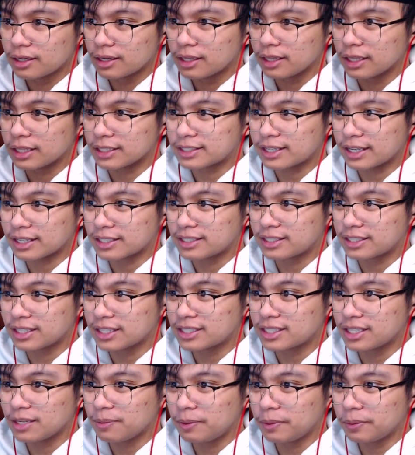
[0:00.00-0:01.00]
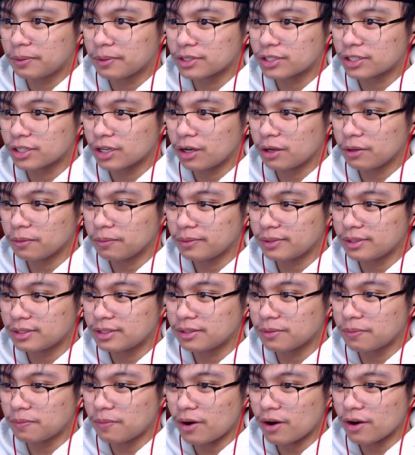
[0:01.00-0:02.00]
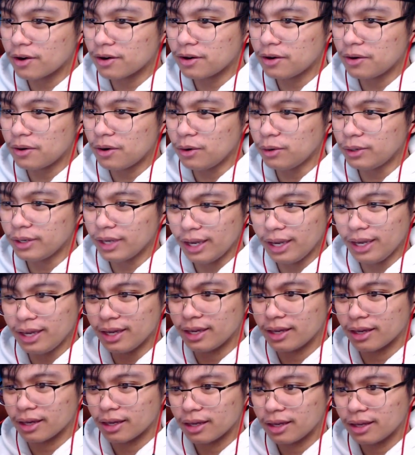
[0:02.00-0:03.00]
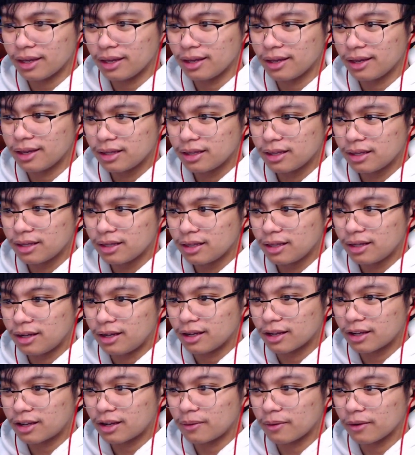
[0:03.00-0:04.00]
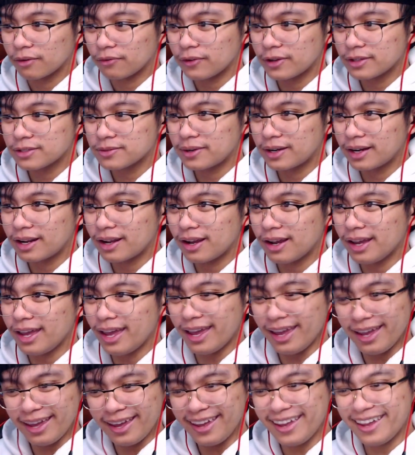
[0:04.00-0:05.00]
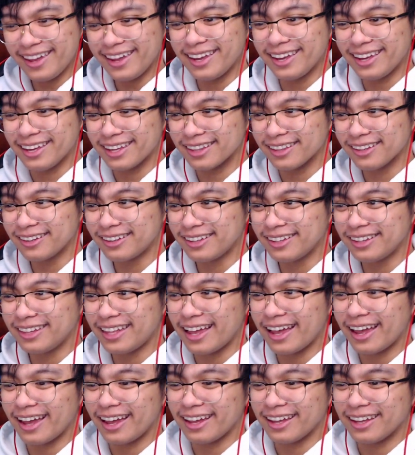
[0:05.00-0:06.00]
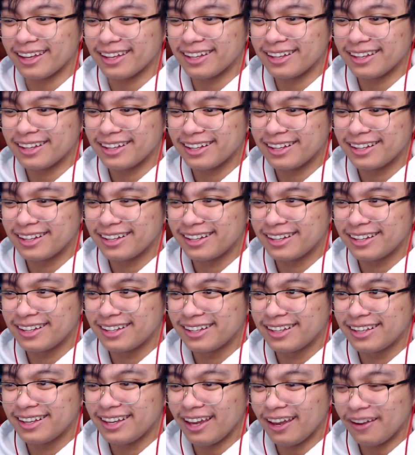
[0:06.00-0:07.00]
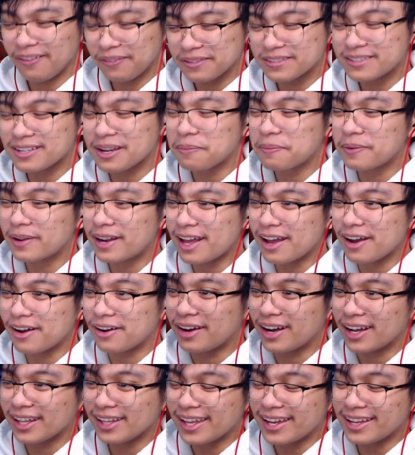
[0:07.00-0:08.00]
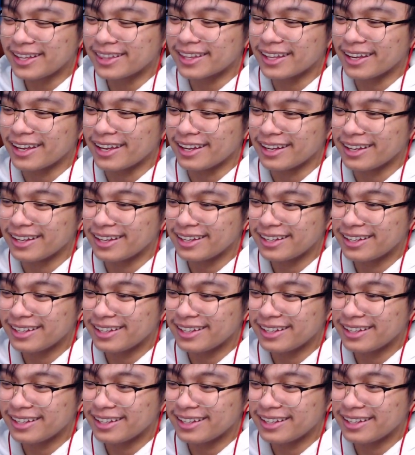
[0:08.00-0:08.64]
Let's get 60 people show up tomorrow. Okay, I'll call my friends when I go. Hey, look at that, everyone's helping out. I like that.